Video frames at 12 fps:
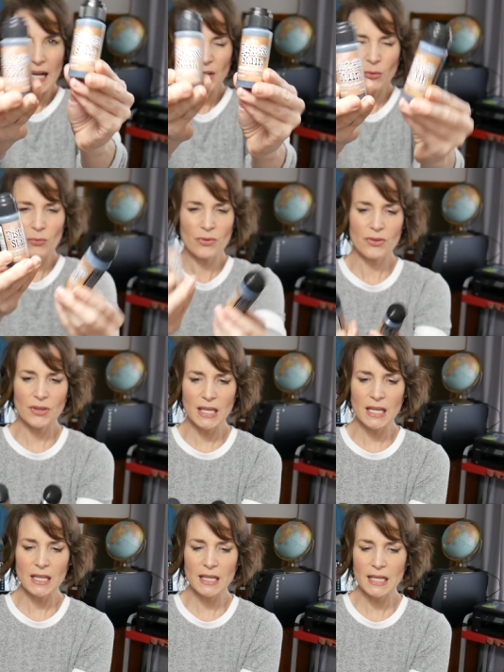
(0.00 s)
I don't
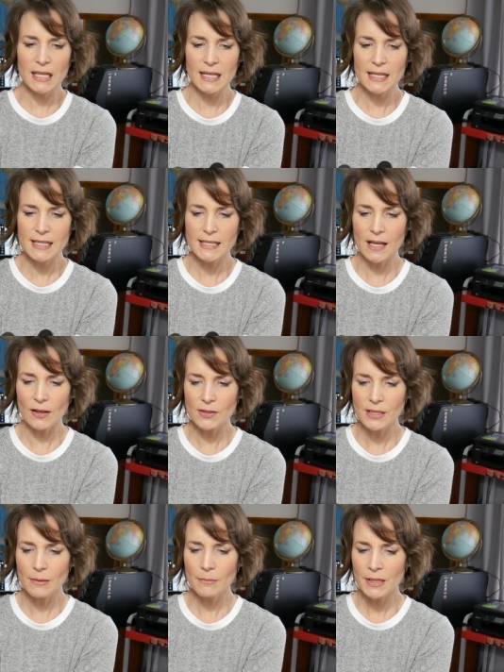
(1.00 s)
think he
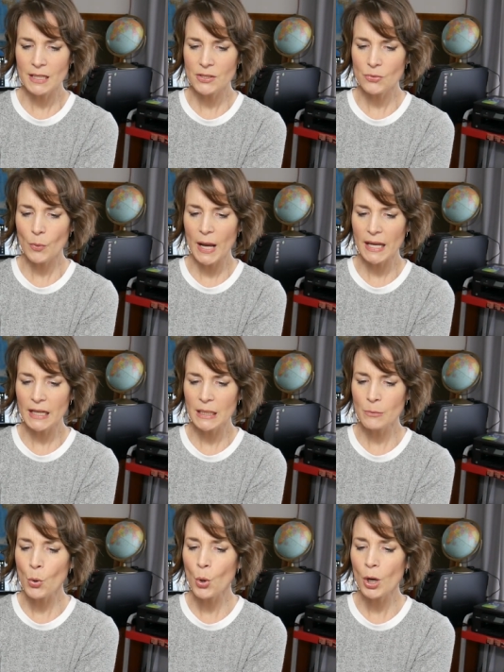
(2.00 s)
sells them this way
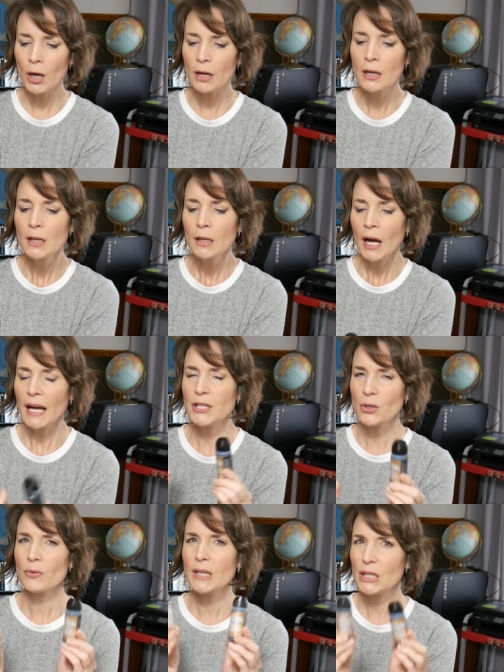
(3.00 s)
anymore. I
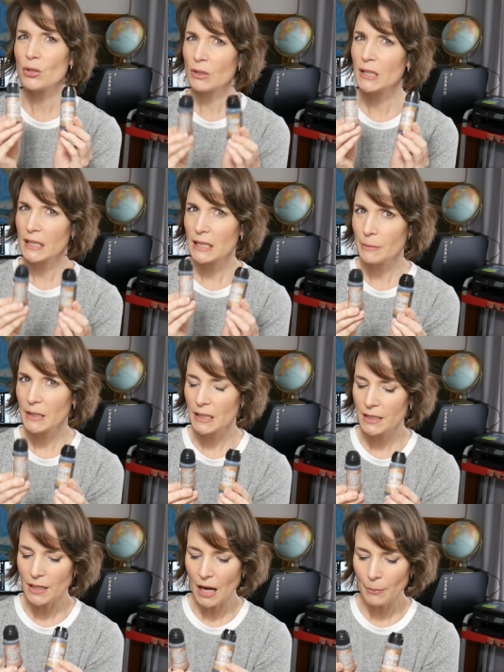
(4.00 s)
don't think you can get them in
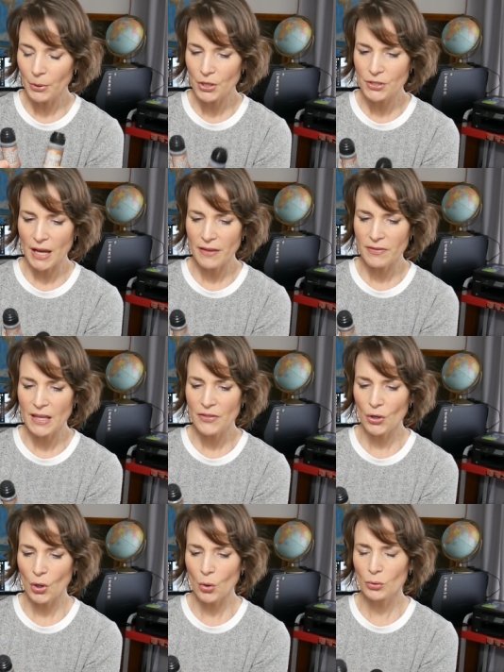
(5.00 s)
the daubers. I think
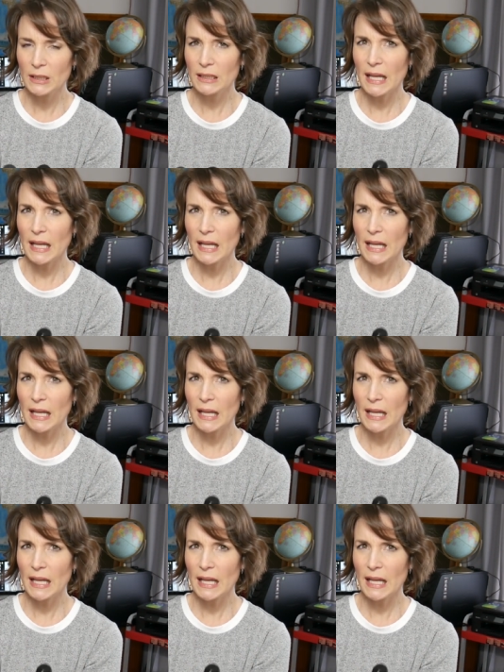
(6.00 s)
they're only